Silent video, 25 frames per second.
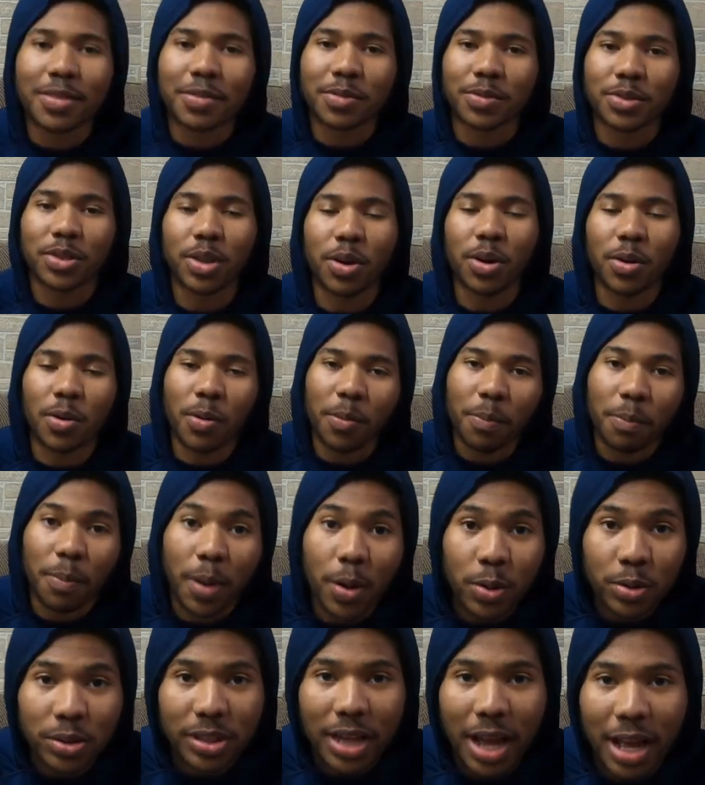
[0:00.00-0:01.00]
So
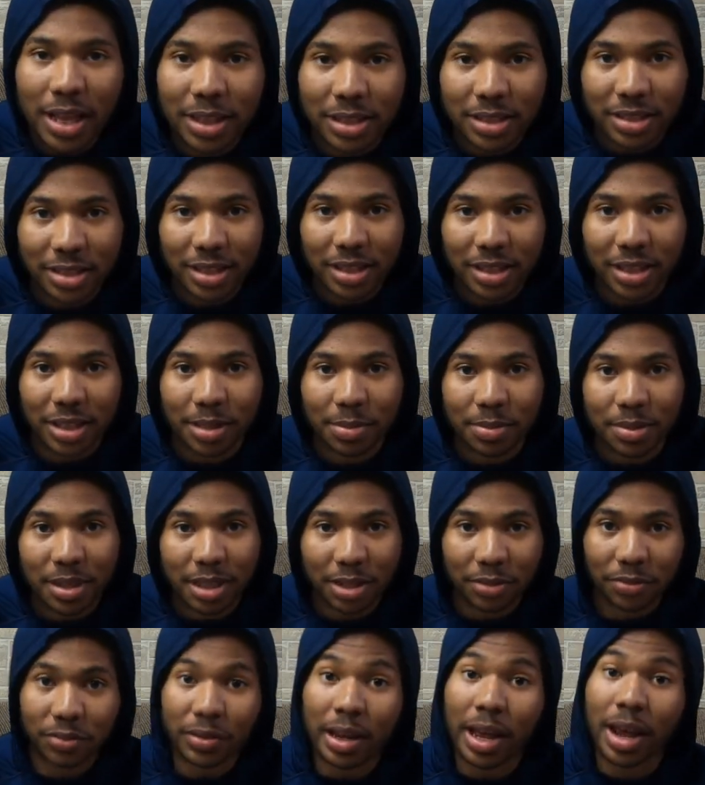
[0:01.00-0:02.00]
most college teams,
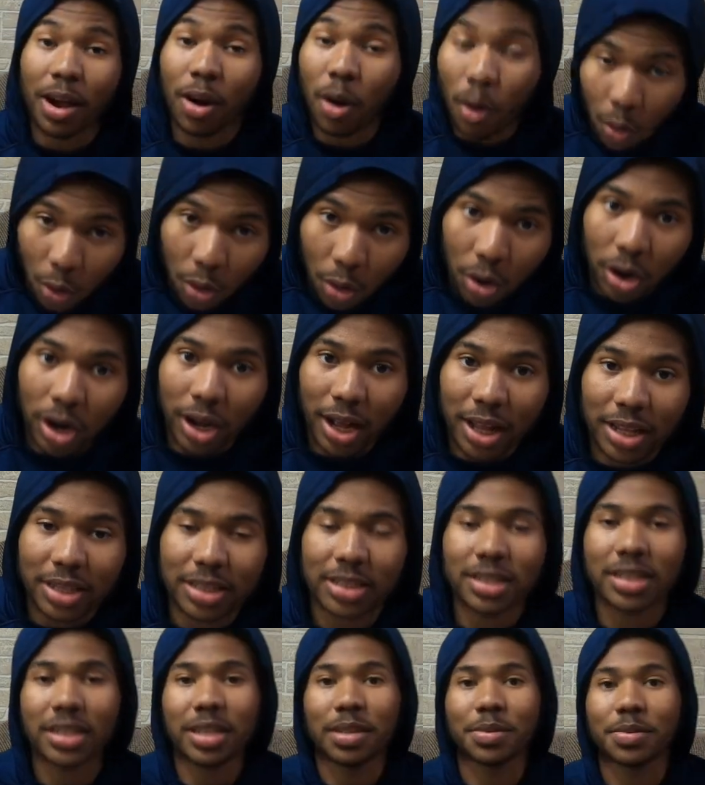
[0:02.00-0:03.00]
if not all
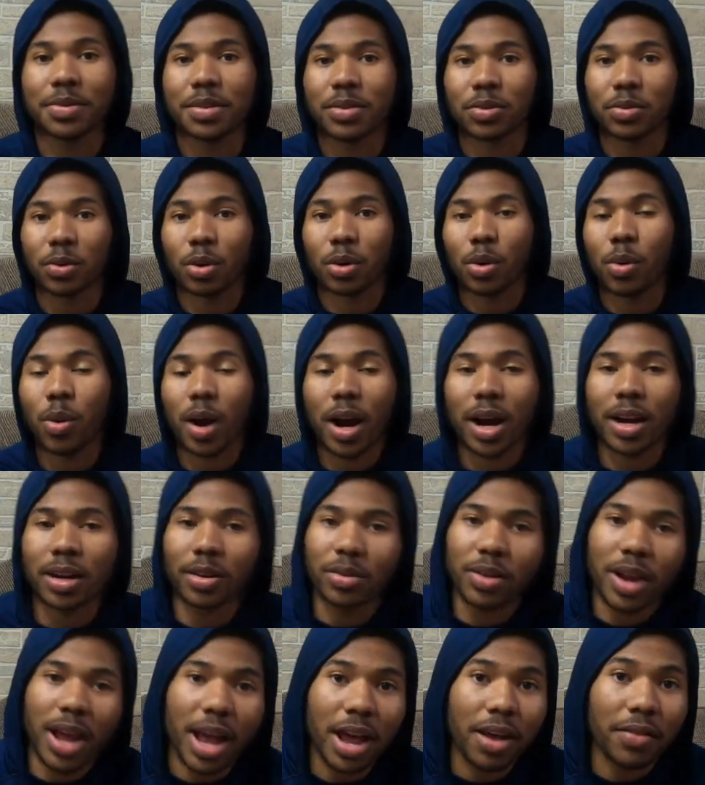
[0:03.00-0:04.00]
college teams, require
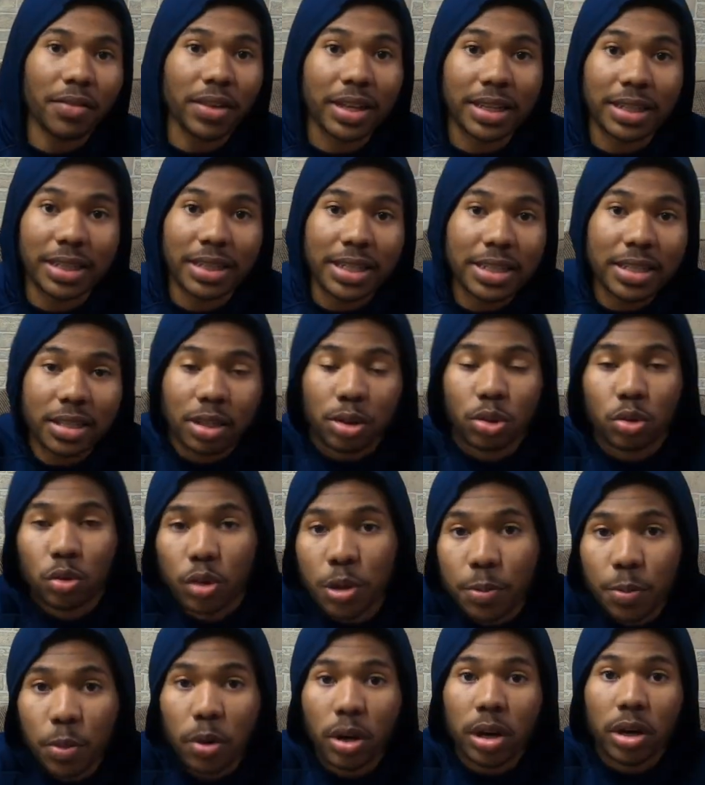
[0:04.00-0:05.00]
you to have at least a
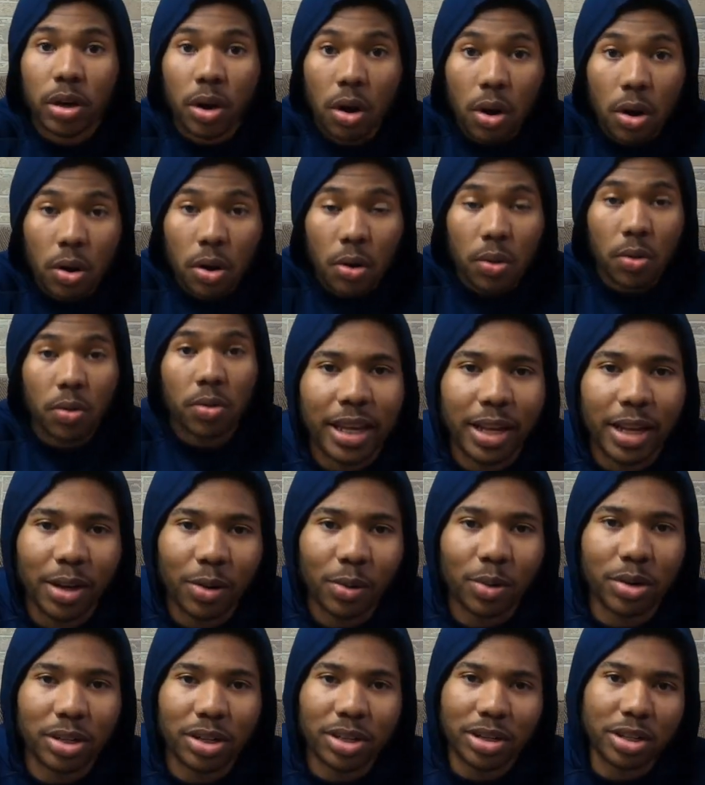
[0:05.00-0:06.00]
three point oh in
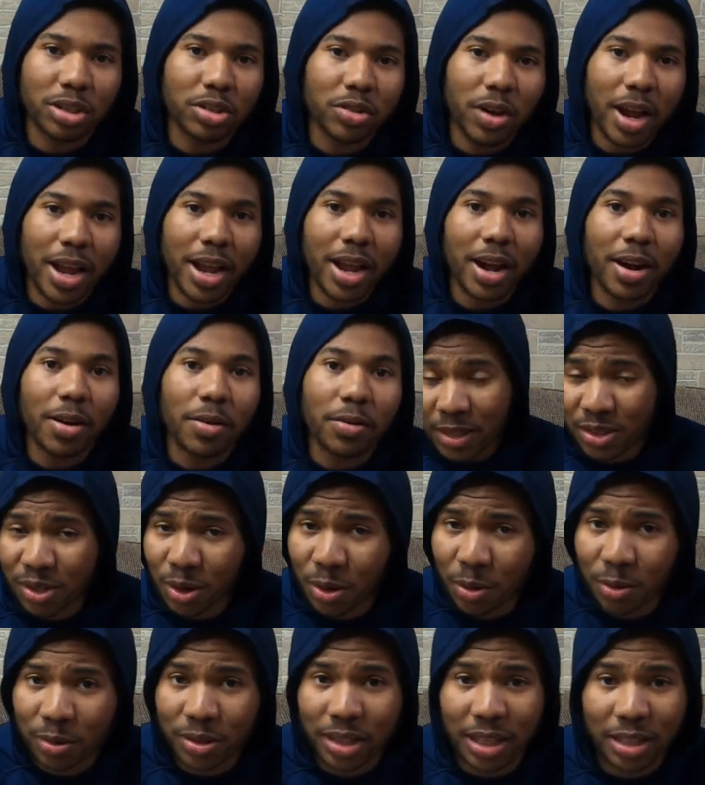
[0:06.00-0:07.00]
order to try out.
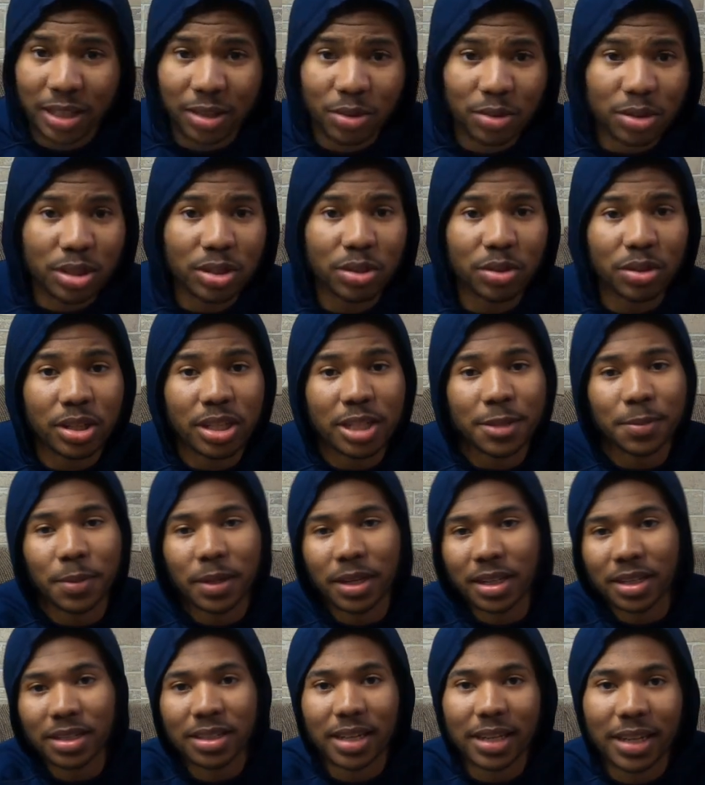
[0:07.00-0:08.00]
So they usually do this
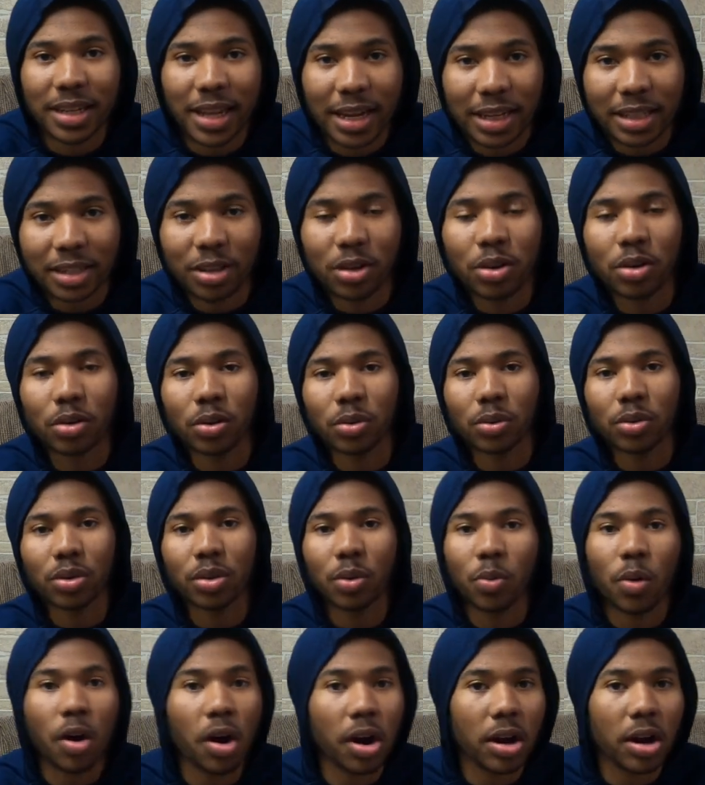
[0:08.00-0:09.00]
because they like to hold
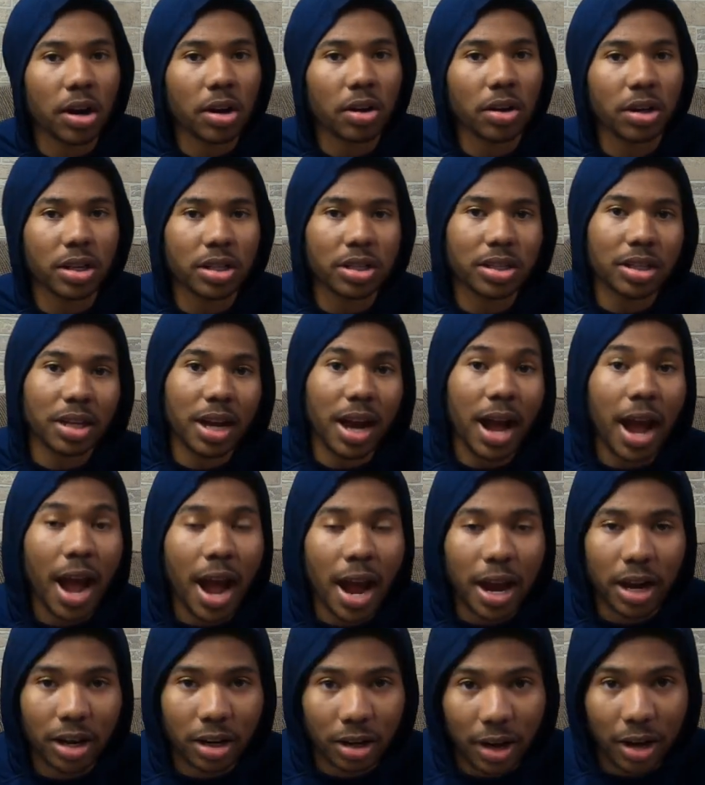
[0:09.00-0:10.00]
the walk-ons to a
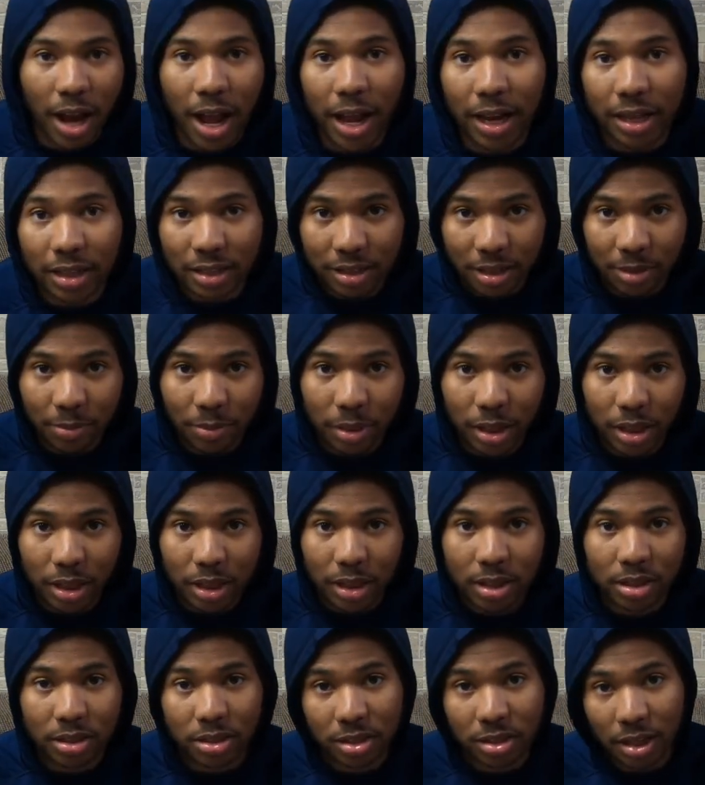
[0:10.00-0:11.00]
higher academic
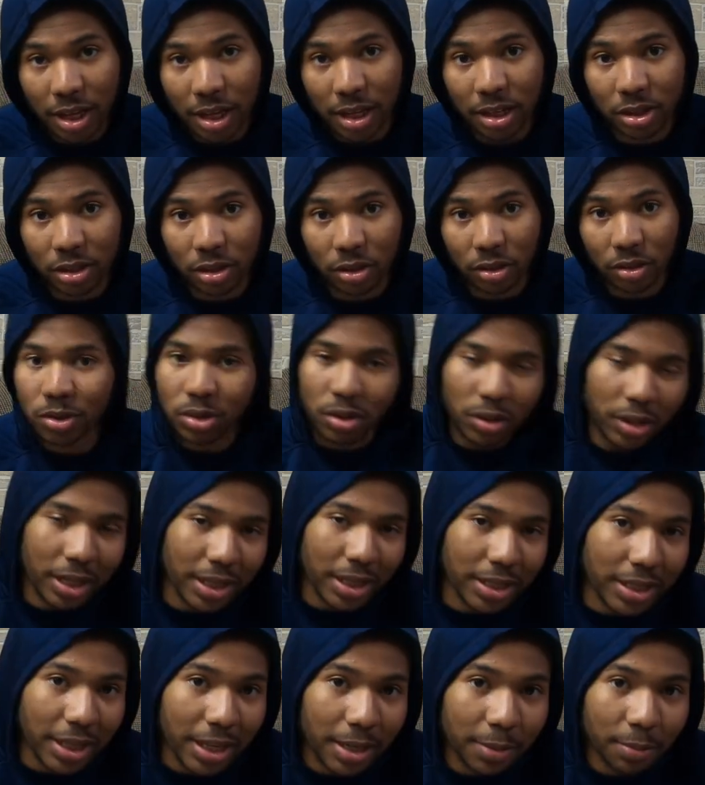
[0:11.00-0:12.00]
standard so
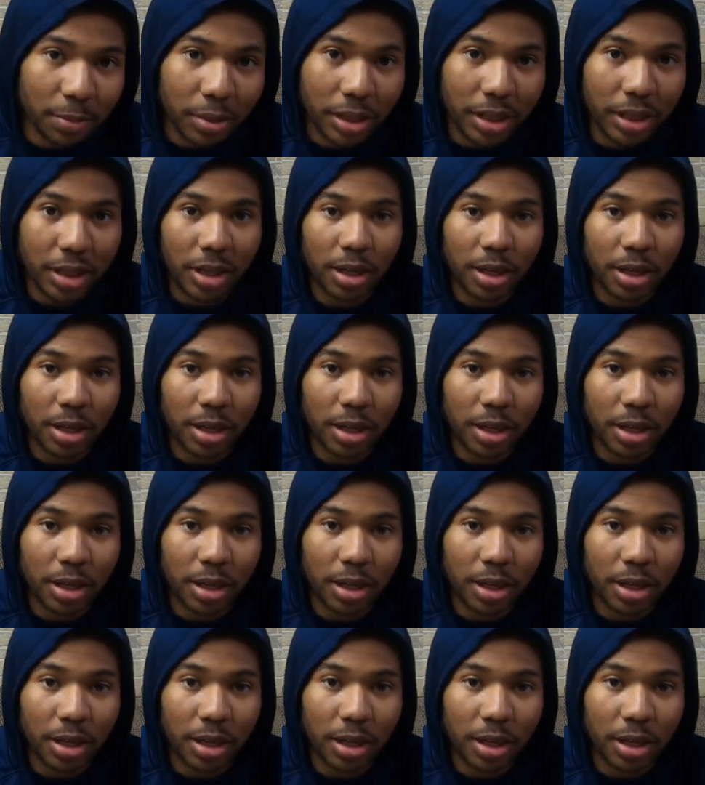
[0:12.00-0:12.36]
that they can bring